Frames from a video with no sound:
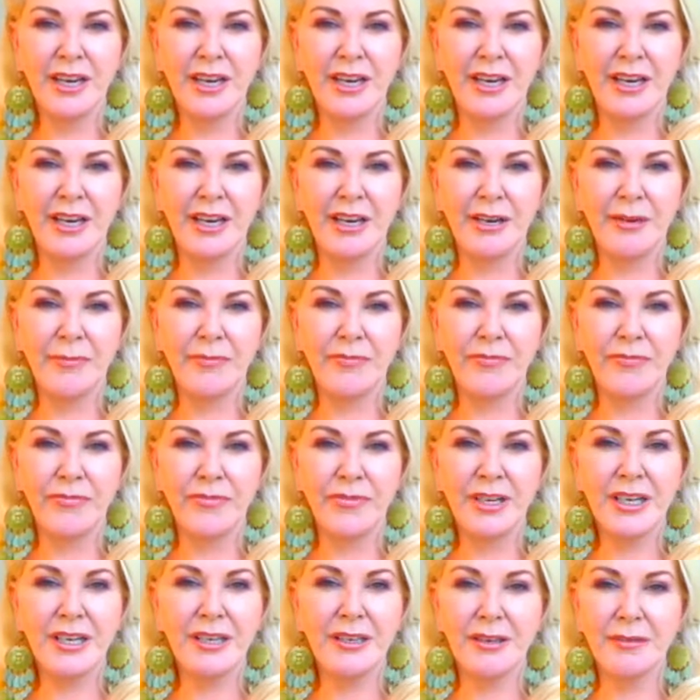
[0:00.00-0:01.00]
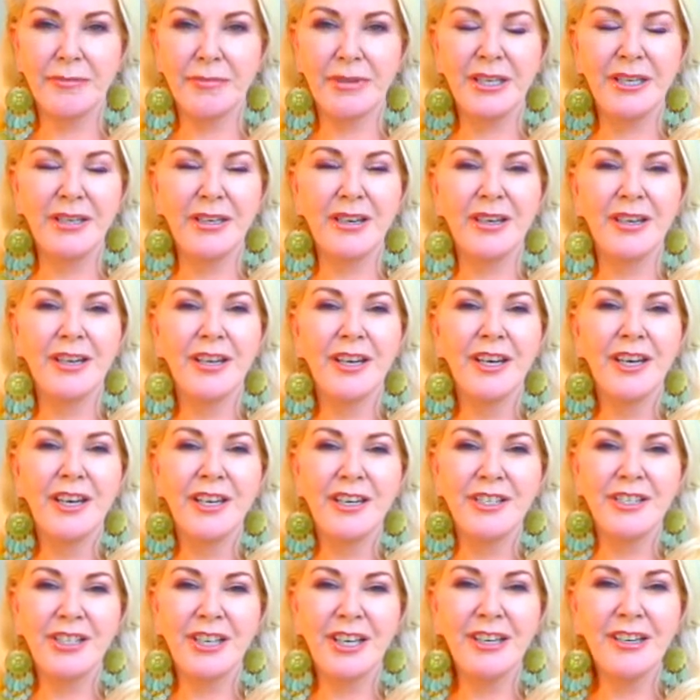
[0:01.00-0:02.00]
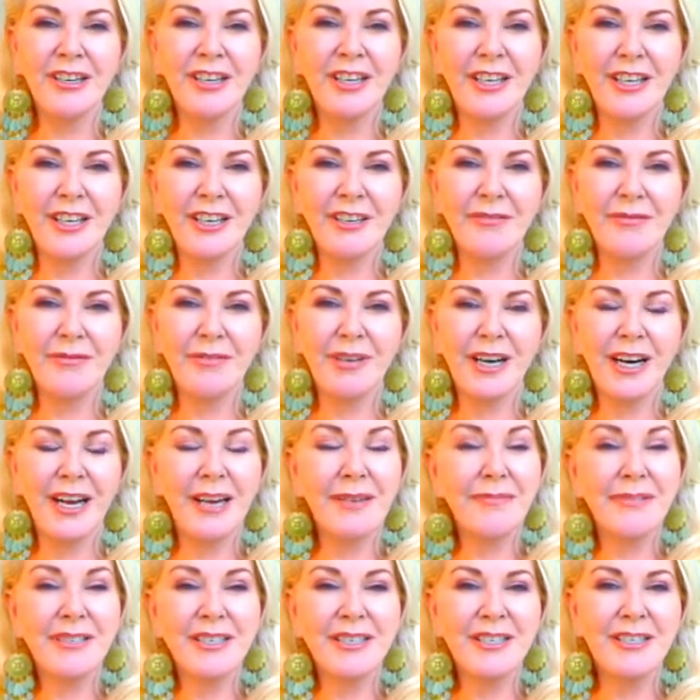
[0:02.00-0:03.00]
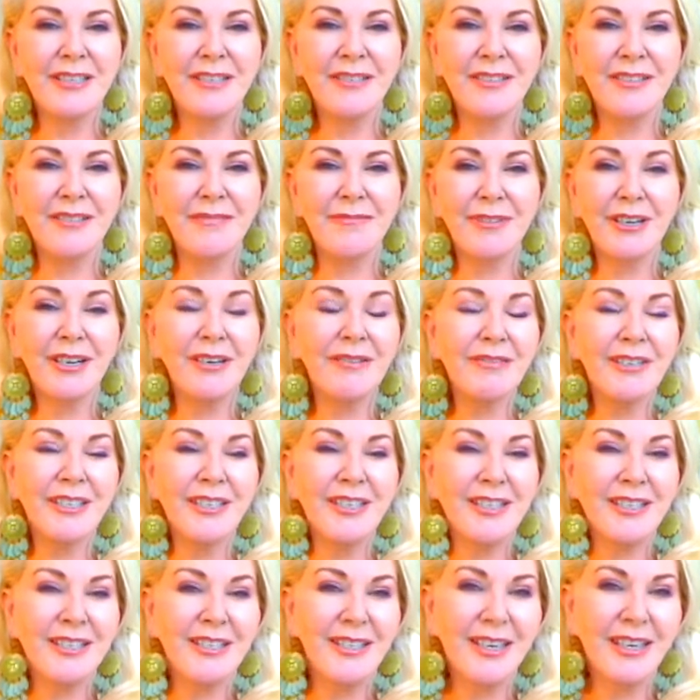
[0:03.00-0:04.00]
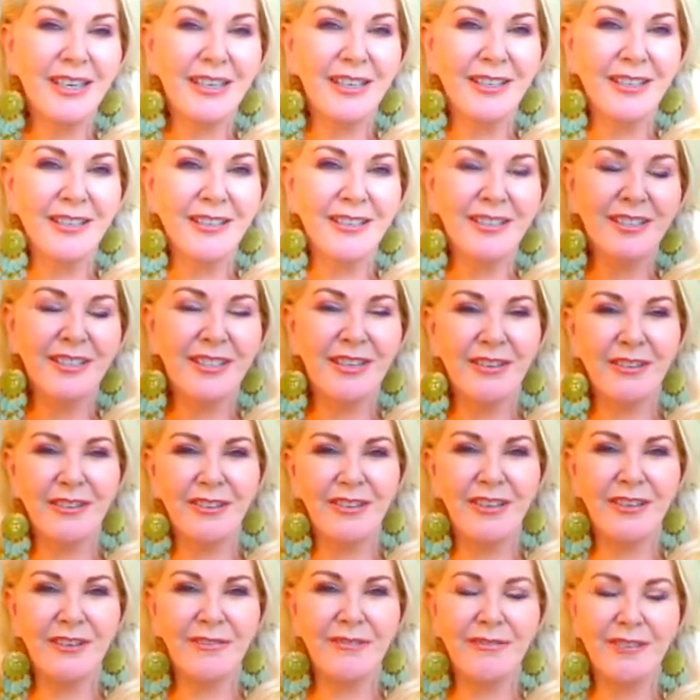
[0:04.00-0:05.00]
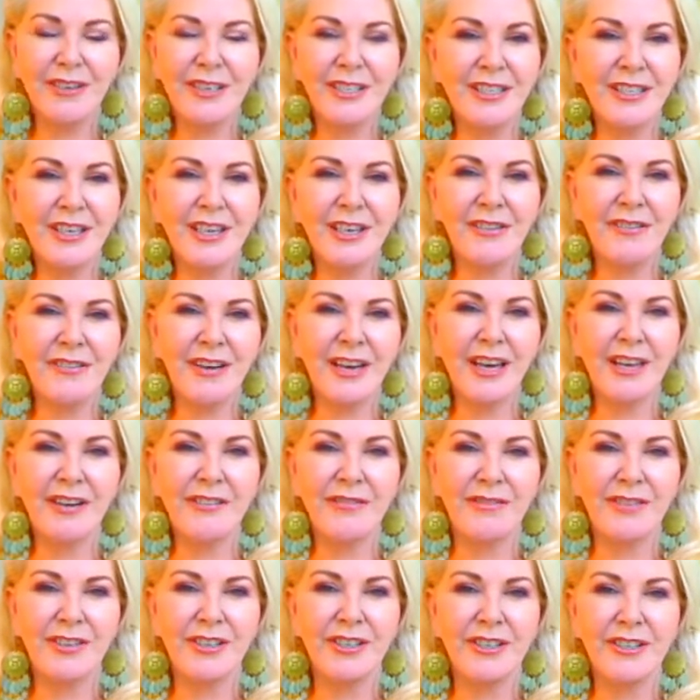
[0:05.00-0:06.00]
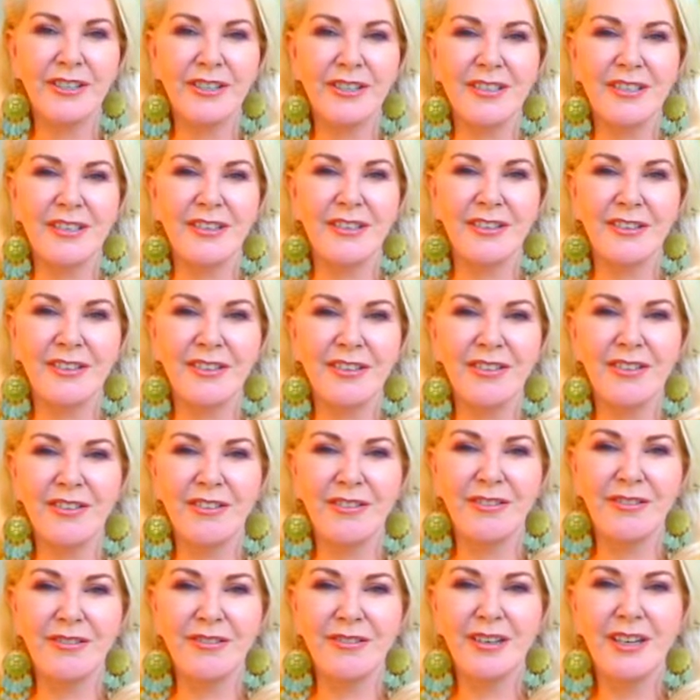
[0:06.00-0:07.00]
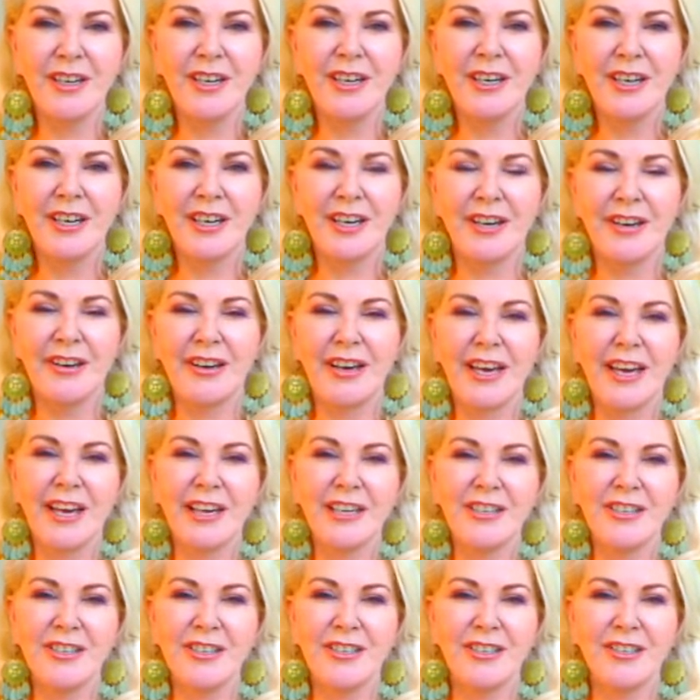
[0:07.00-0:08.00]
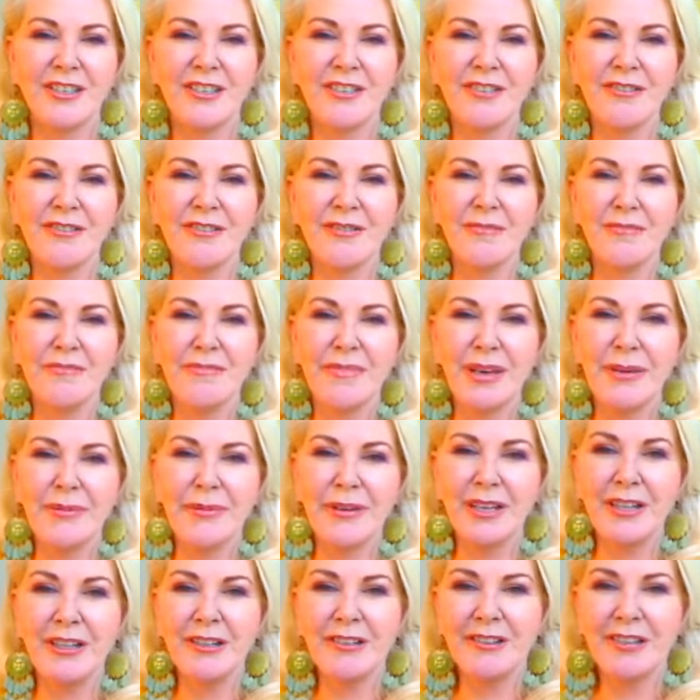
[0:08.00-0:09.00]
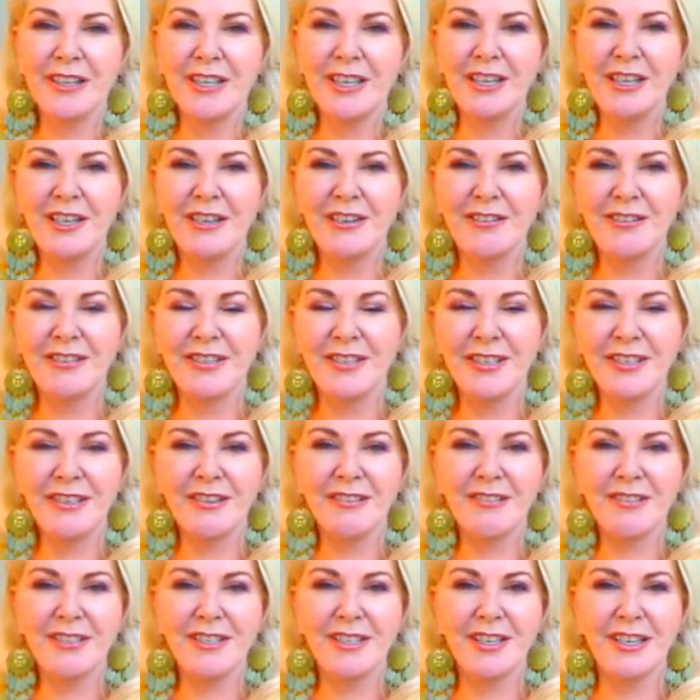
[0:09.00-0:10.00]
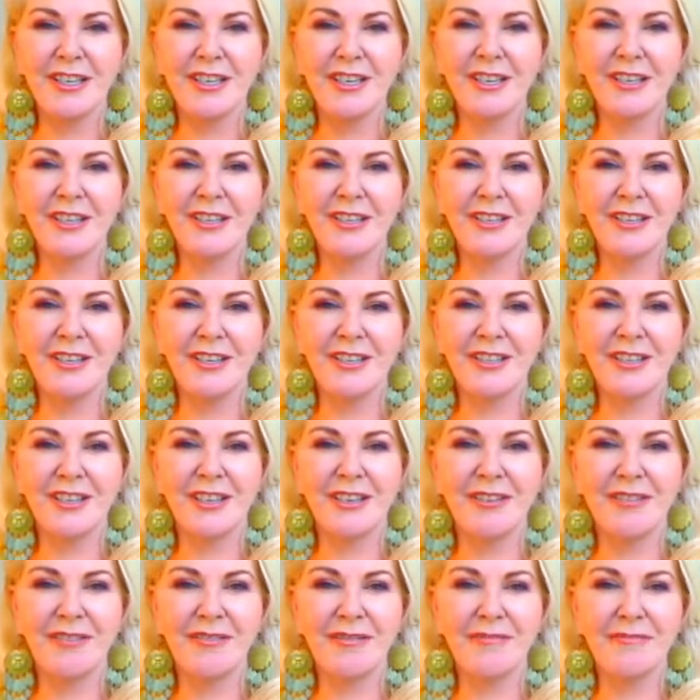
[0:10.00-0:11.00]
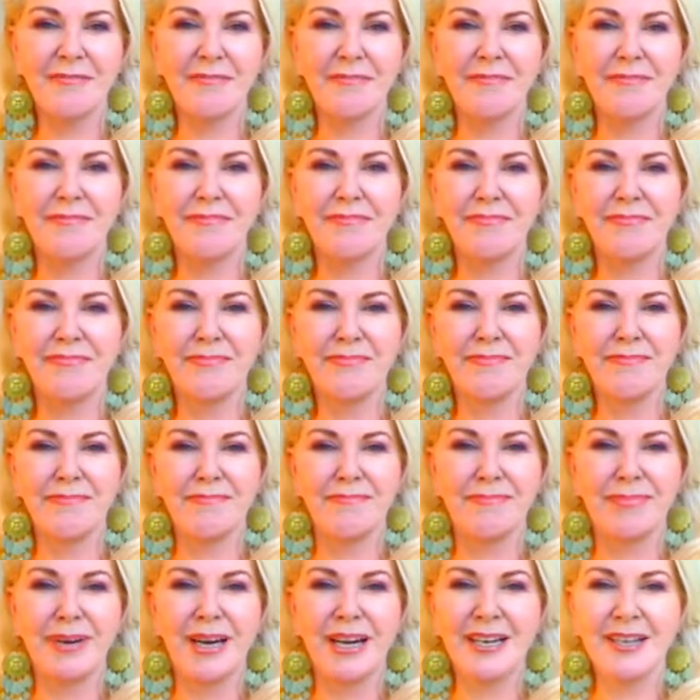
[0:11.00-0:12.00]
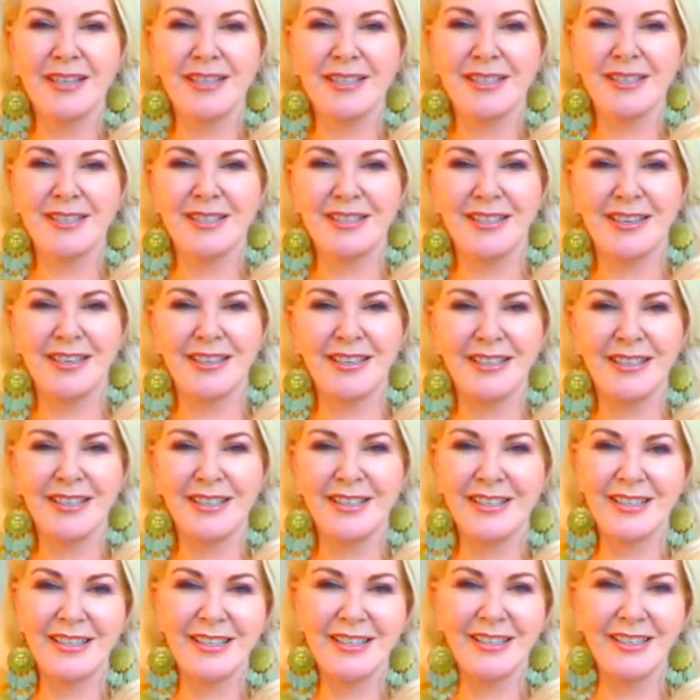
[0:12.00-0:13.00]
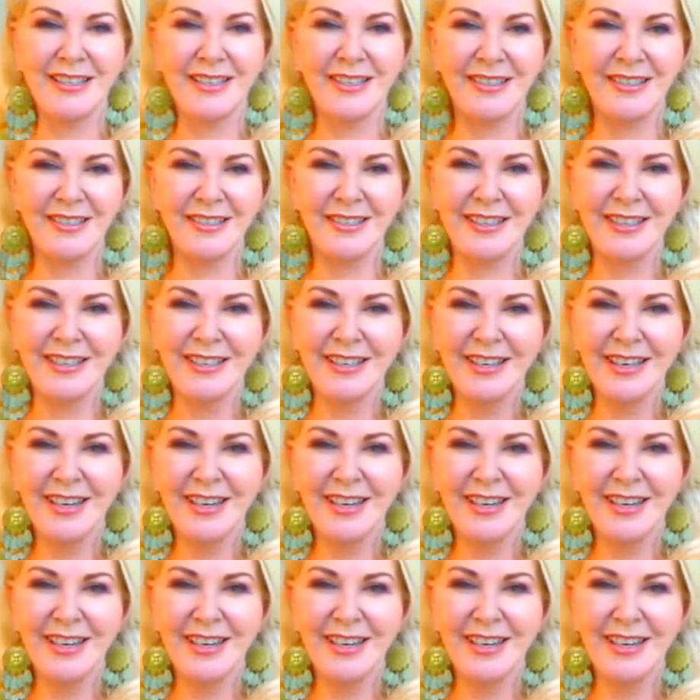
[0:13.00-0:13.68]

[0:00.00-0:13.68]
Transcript: But generally what happens is we don't want to see it. So if we see an adverse, action, or maybe a little idiosyncrasy that's going to bug us to, you know,